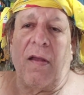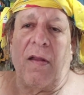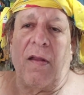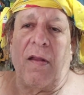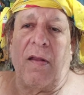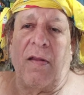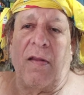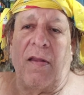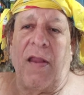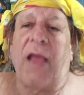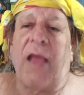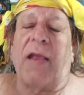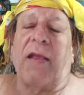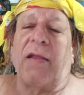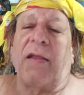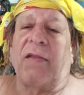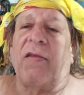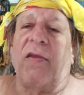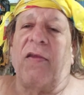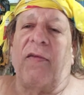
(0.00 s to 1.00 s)

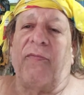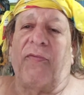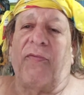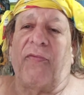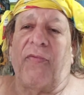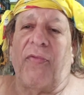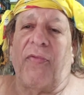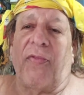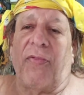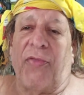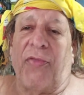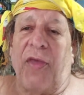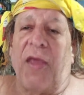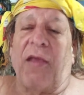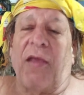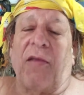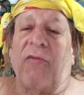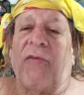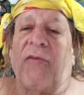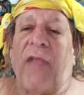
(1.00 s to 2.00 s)
negative
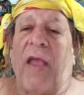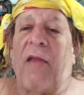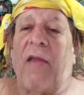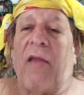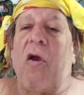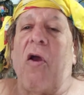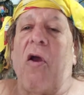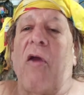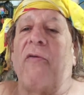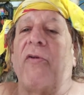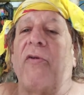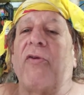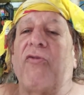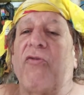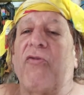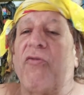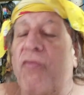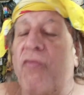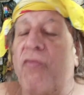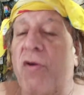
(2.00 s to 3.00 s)
things that aren't
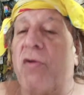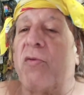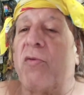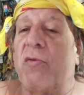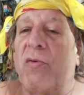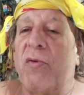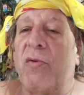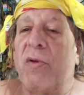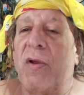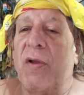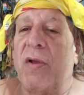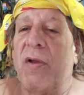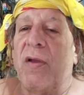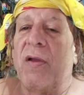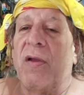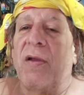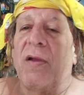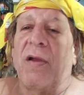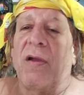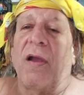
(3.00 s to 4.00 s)
true
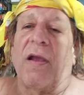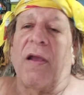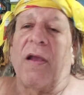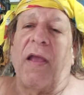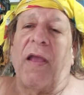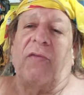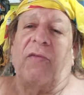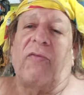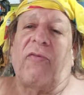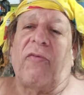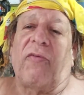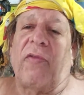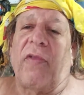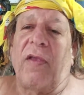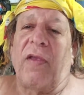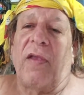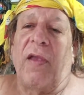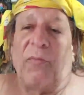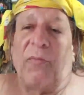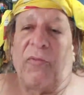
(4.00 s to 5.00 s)
against
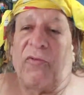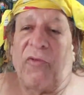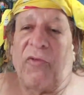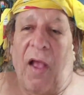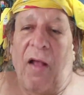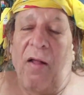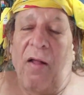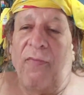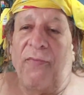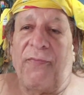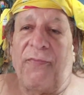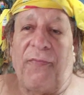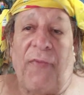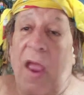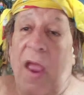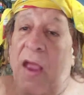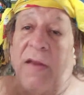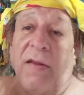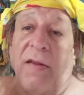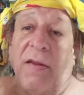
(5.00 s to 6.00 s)
himself
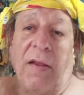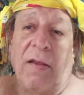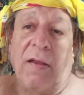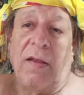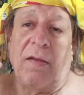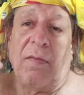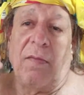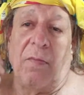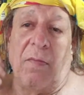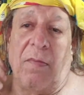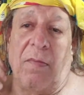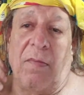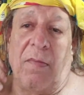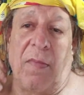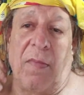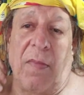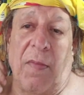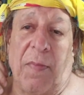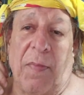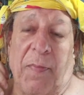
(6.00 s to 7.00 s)
and
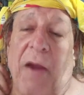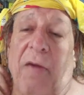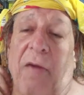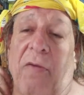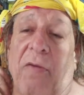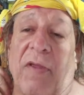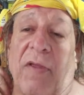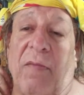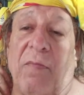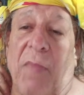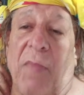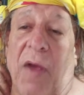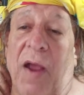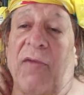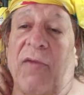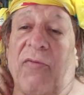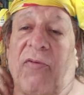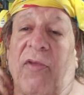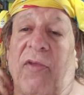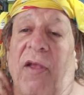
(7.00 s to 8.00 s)
apparently
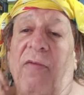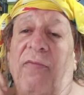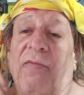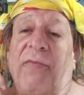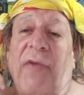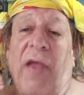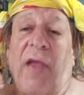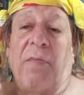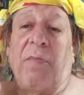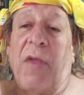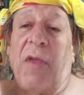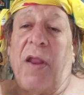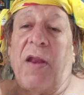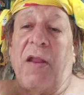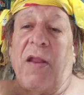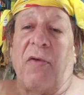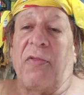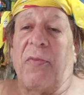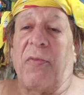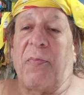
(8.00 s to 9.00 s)
myself and
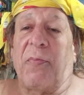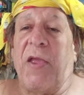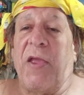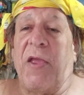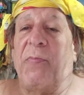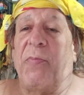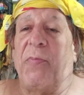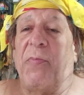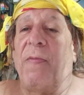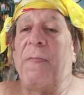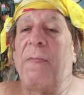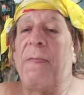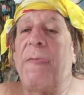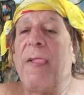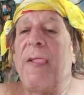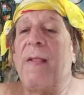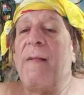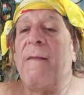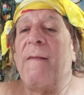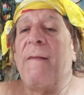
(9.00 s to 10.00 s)
many other people.
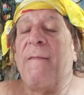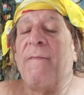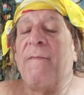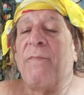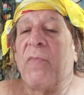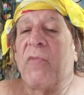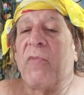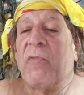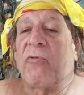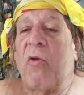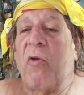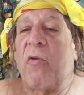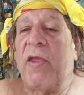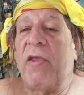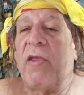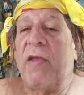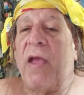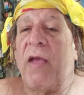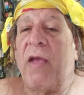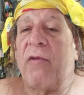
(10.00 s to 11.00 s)
So
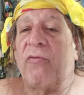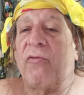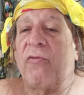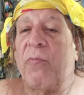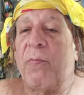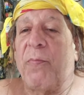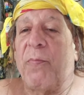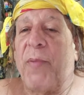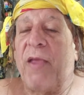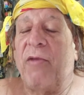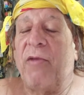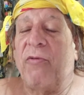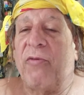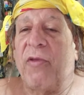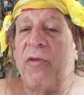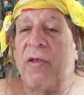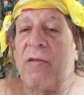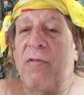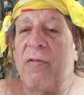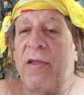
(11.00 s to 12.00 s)
he has
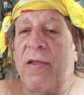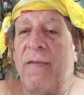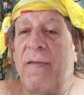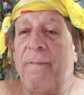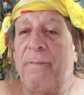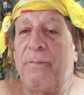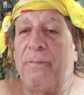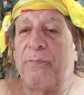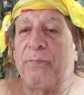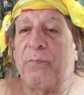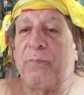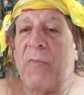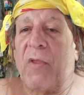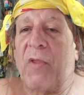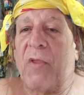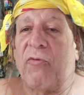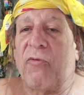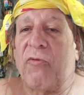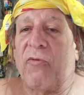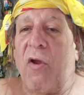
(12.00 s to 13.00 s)
basically
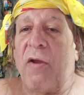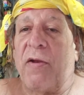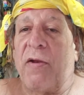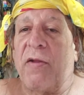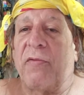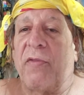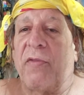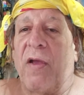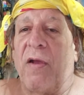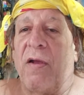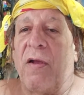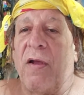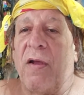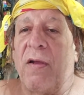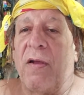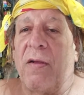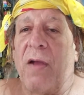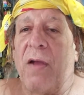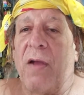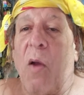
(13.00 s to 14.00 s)
started
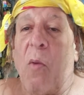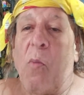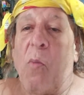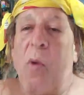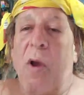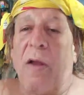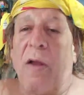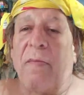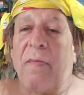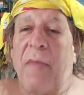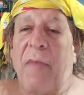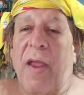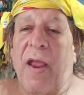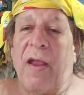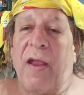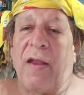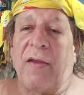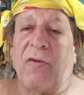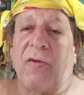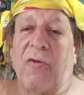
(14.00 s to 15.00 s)
a one
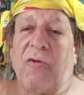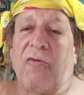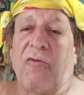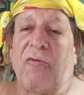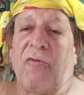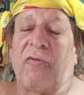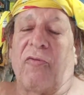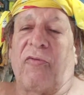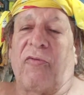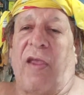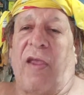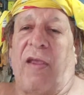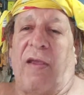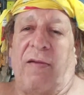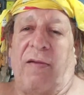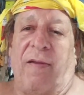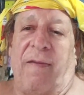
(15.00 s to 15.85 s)
man crusade